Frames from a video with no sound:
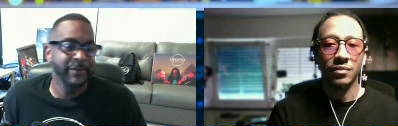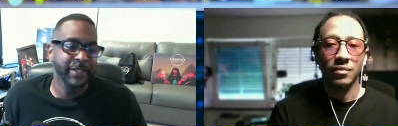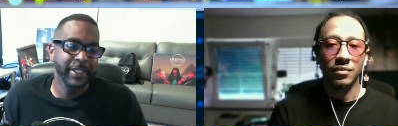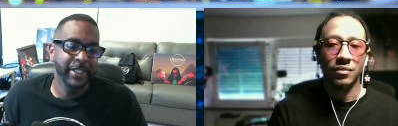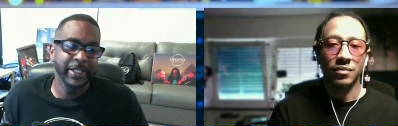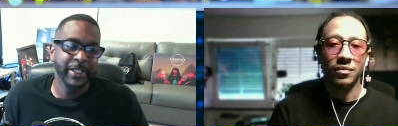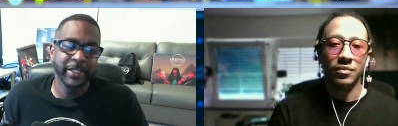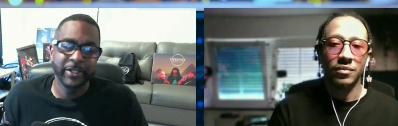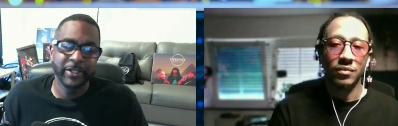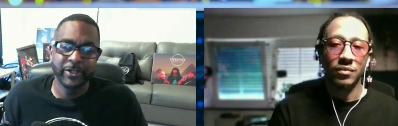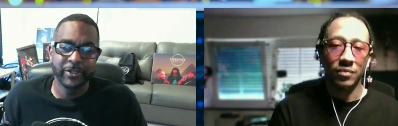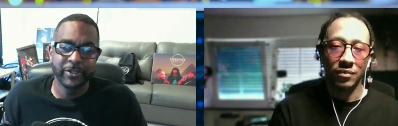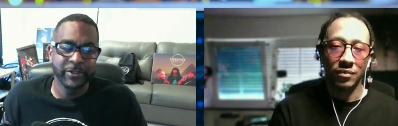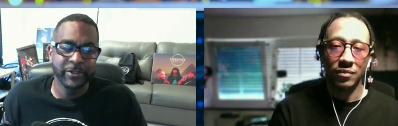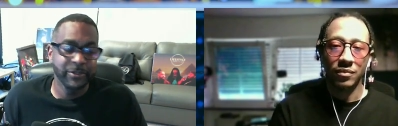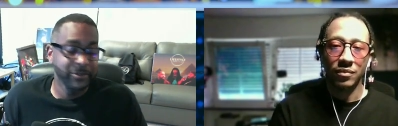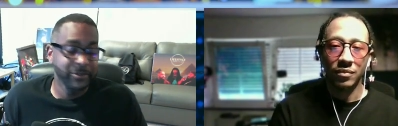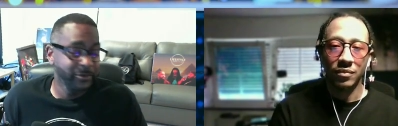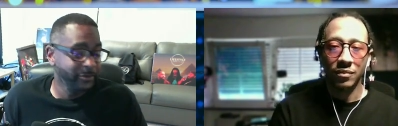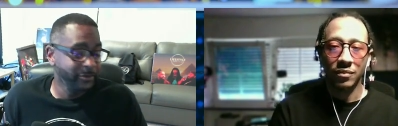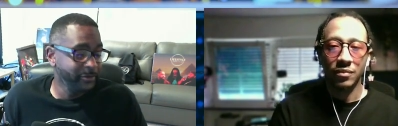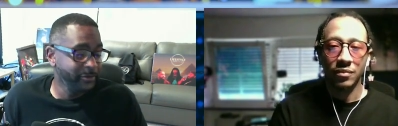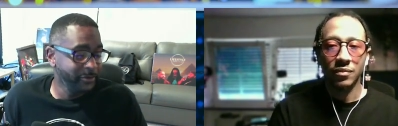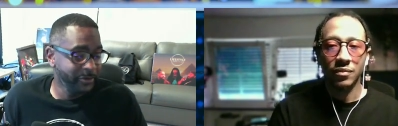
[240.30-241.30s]

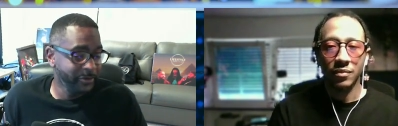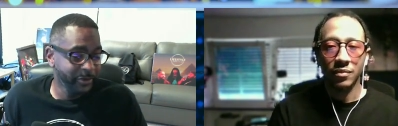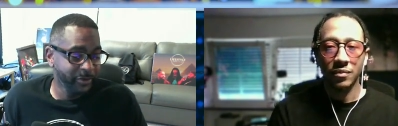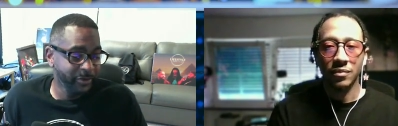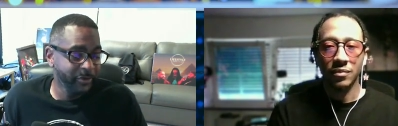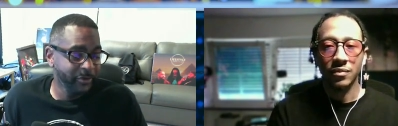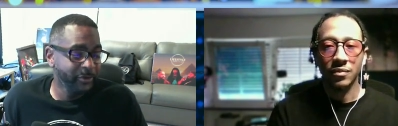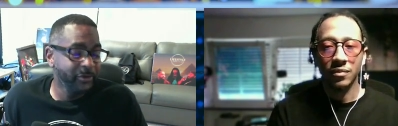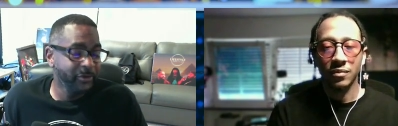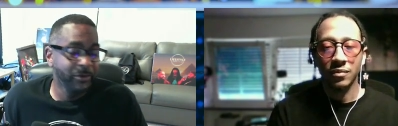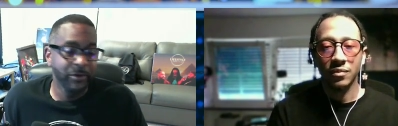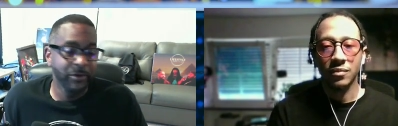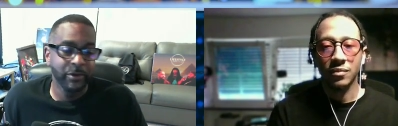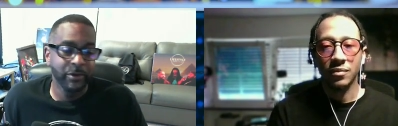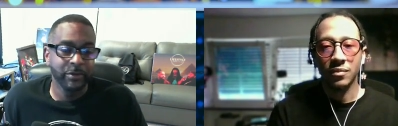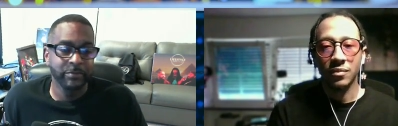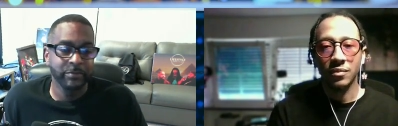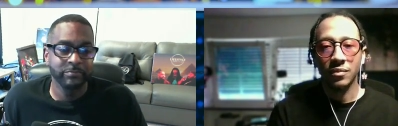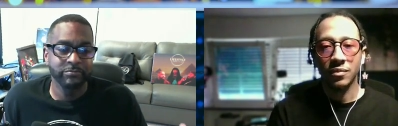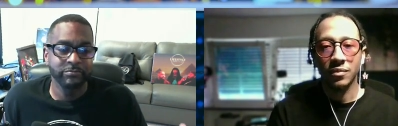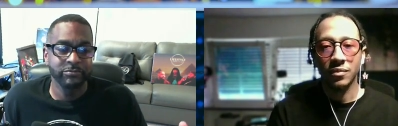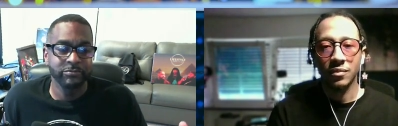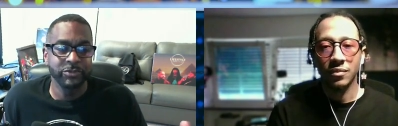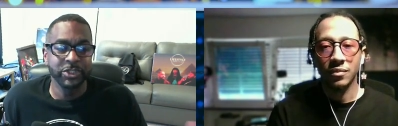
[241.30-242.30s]
Speaker 1: videos
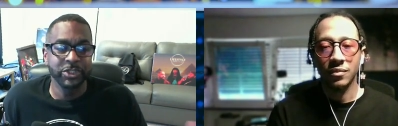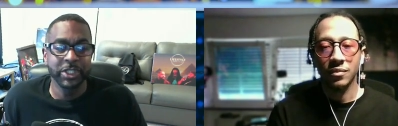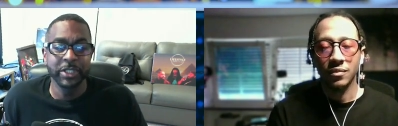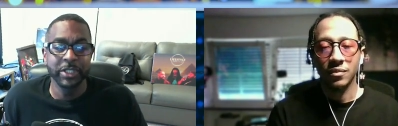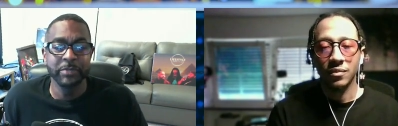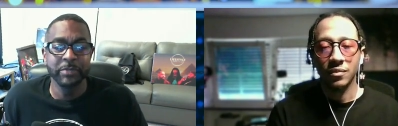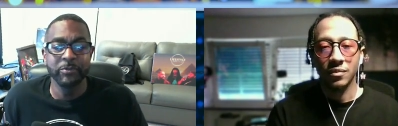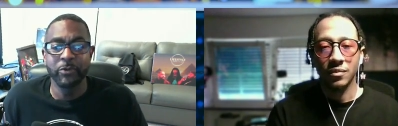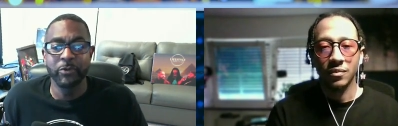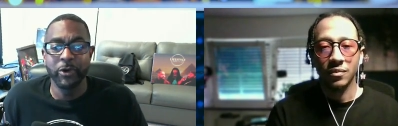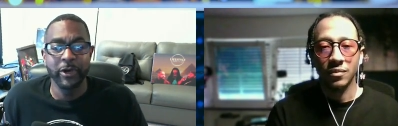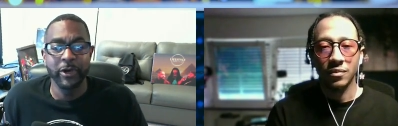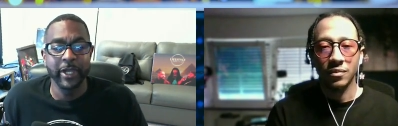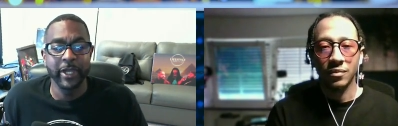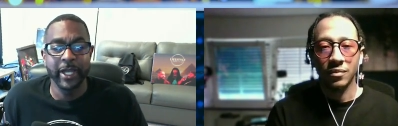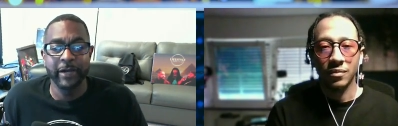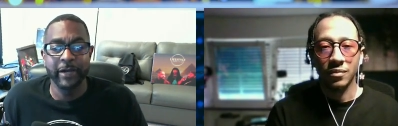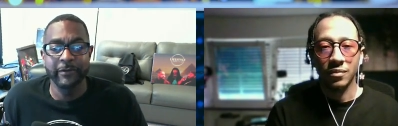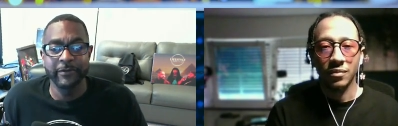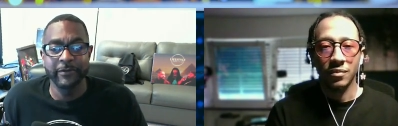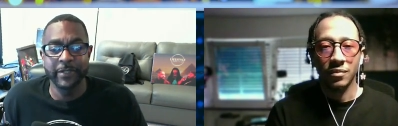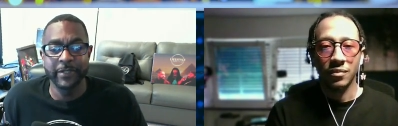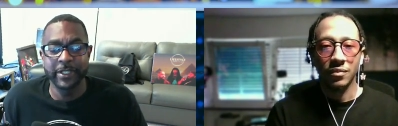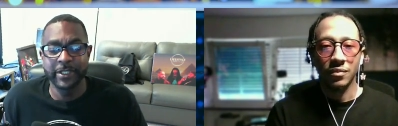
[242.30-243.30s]
or gym
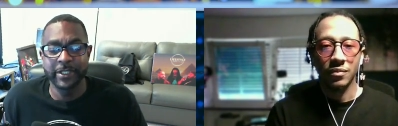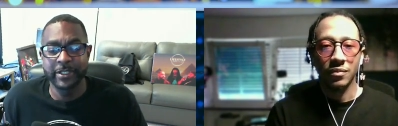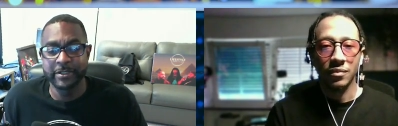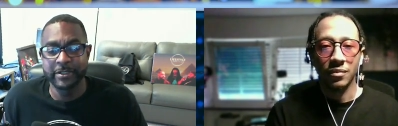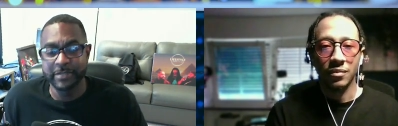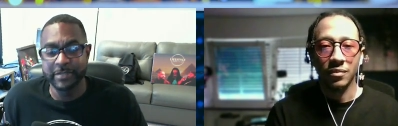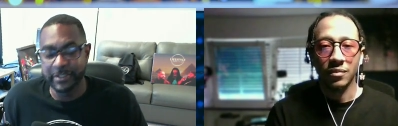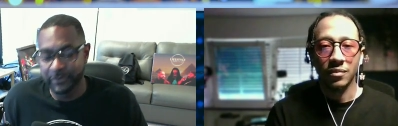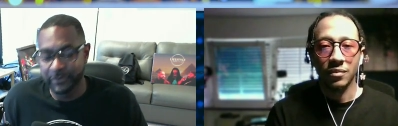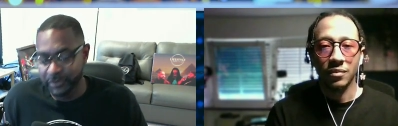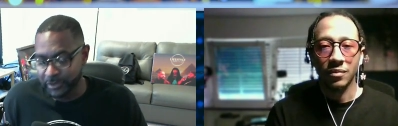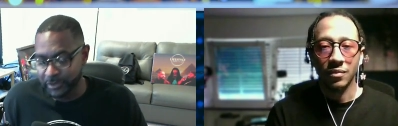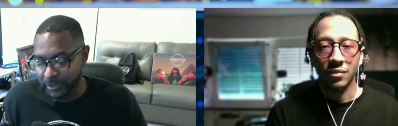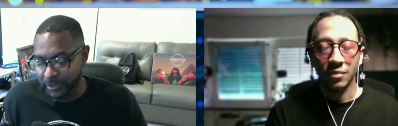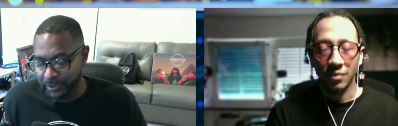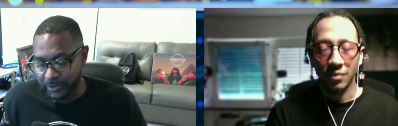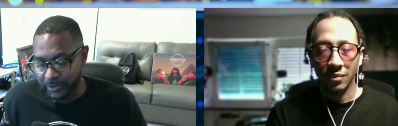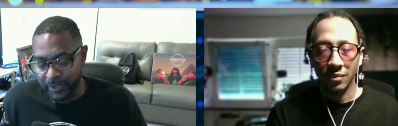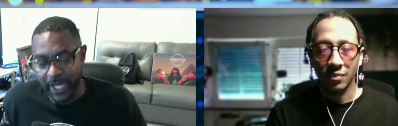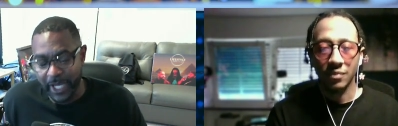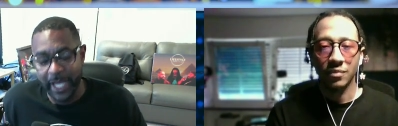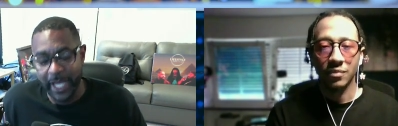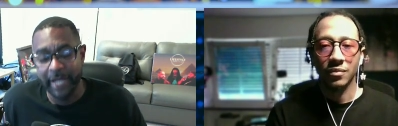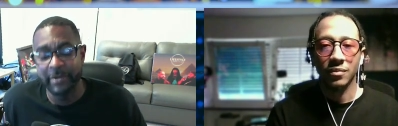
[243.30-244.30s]
workout videos. If you
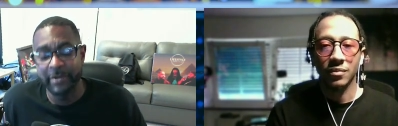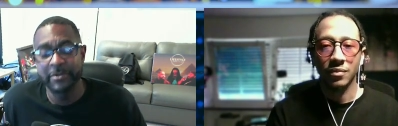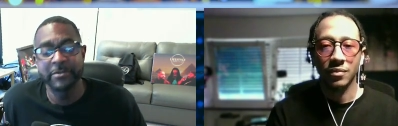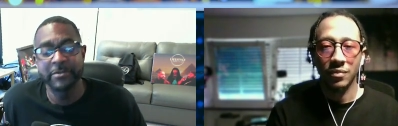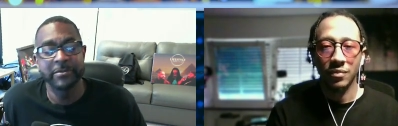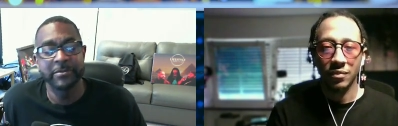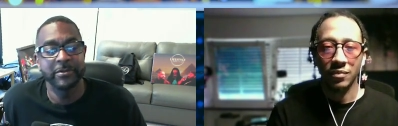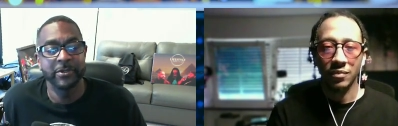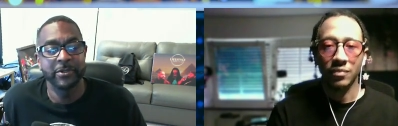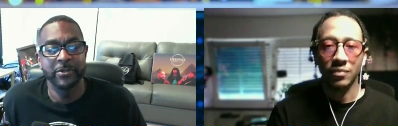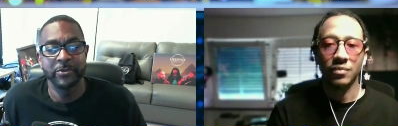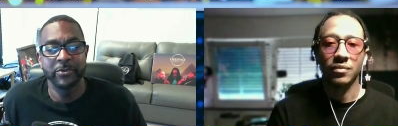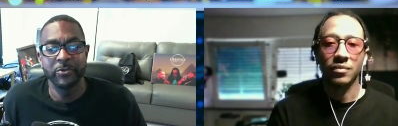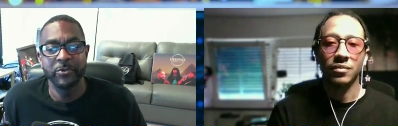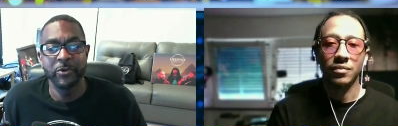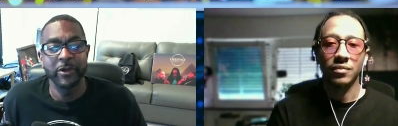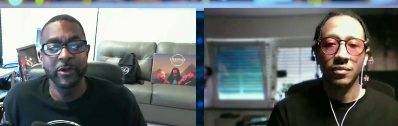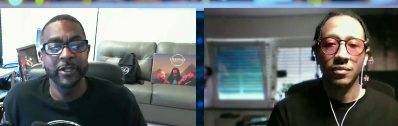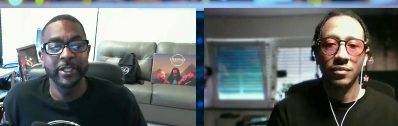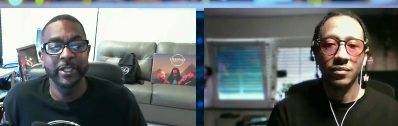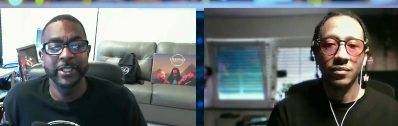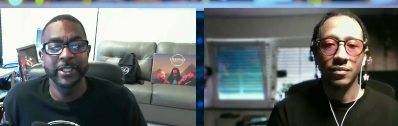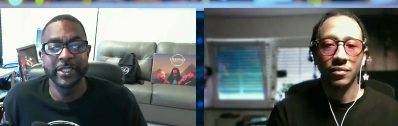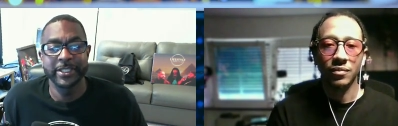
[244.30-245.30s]
don't know how or
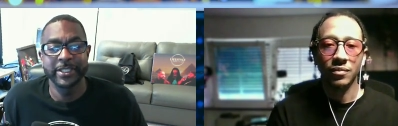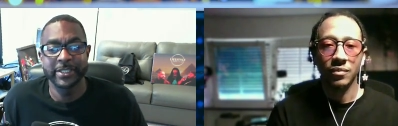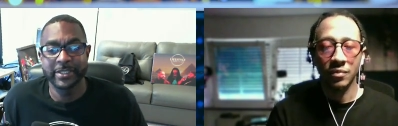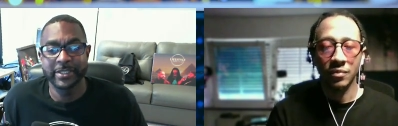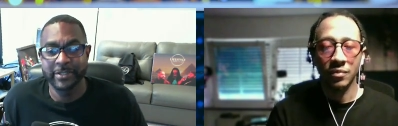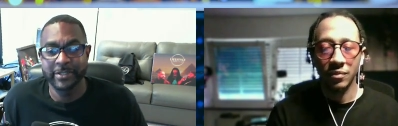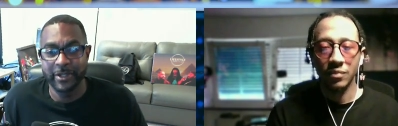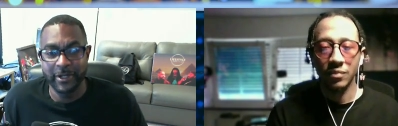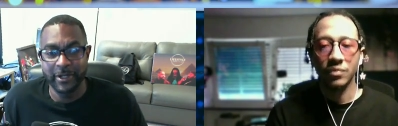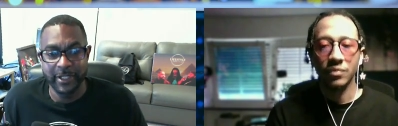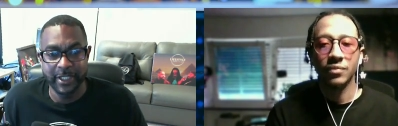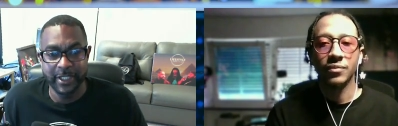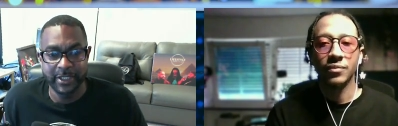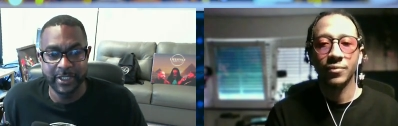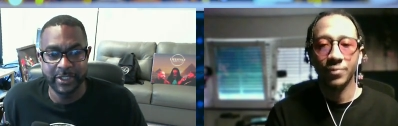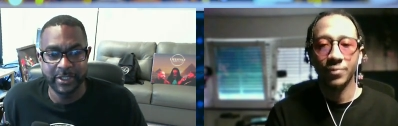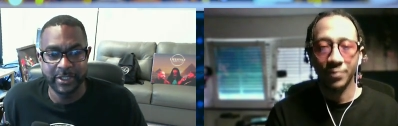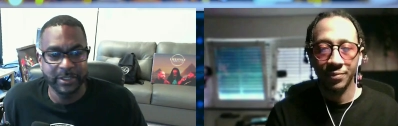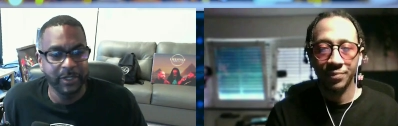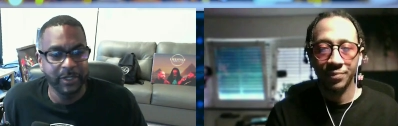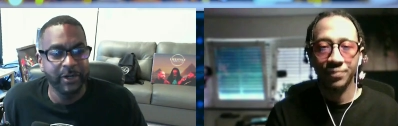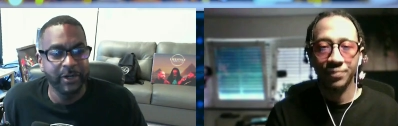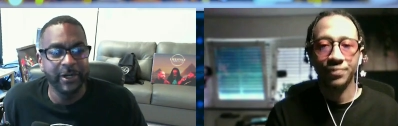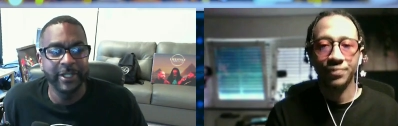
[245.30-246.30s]
where to get started,
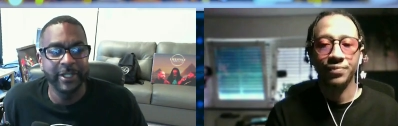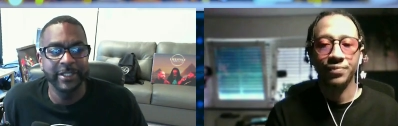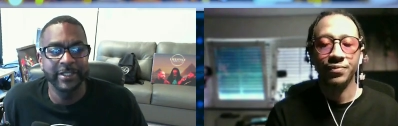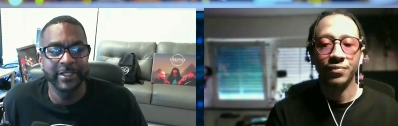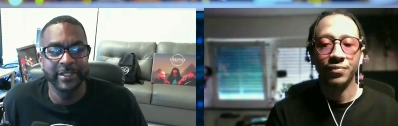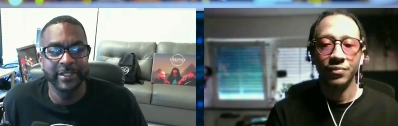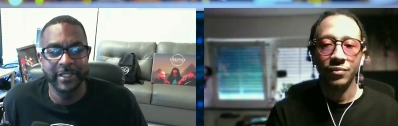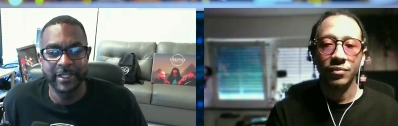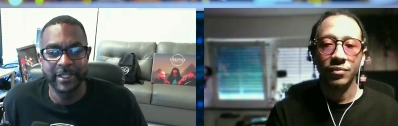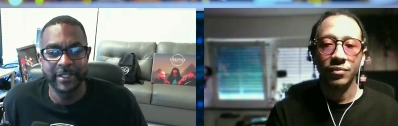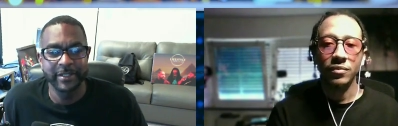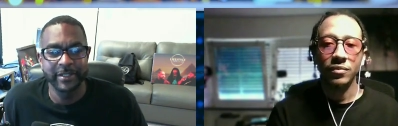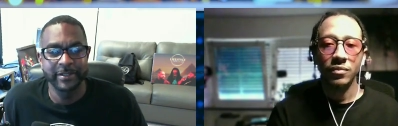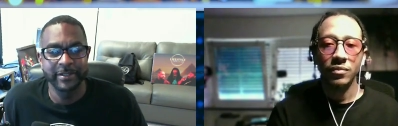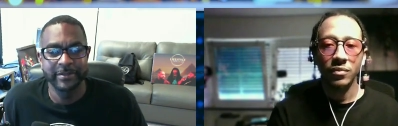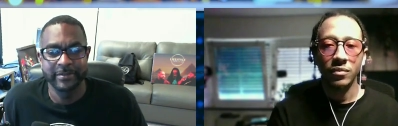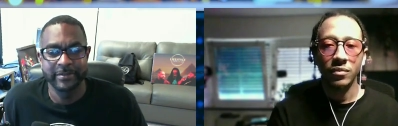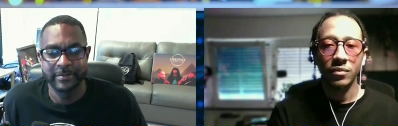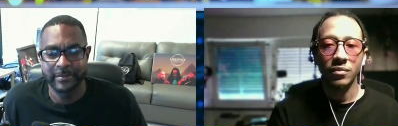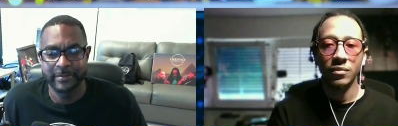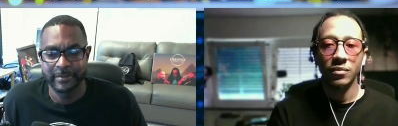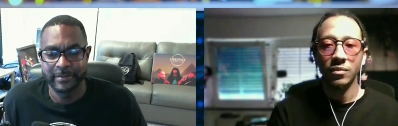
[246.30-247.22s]
mm-hmm. start there.